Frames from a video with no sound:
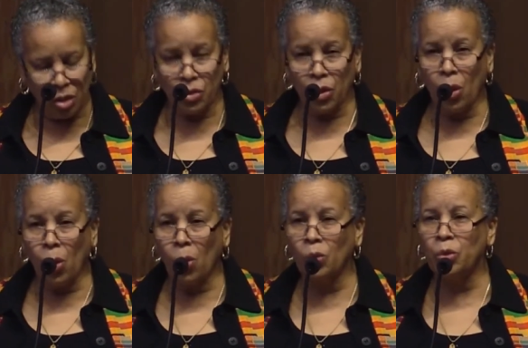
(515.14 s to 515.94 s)
to
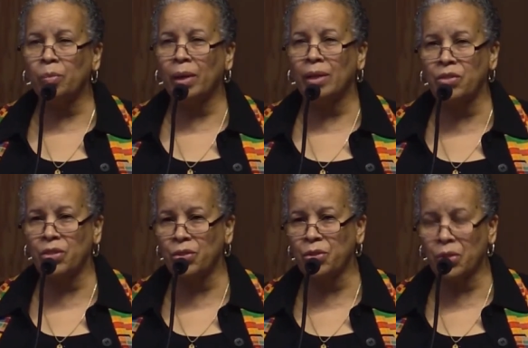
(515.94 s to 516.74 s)
hold my
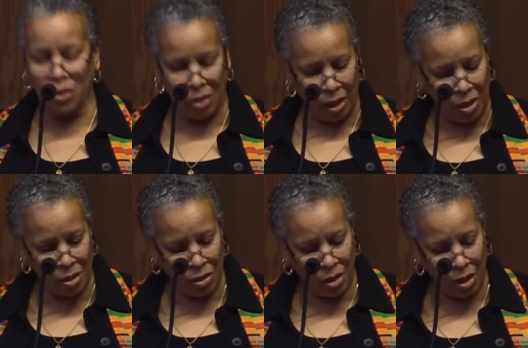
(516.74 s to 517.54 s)
sister
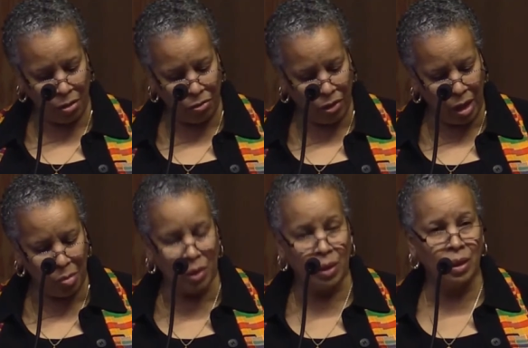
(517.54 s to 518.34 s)
and our
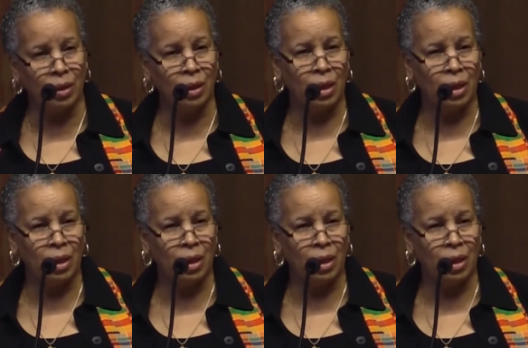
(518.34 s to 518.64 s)
family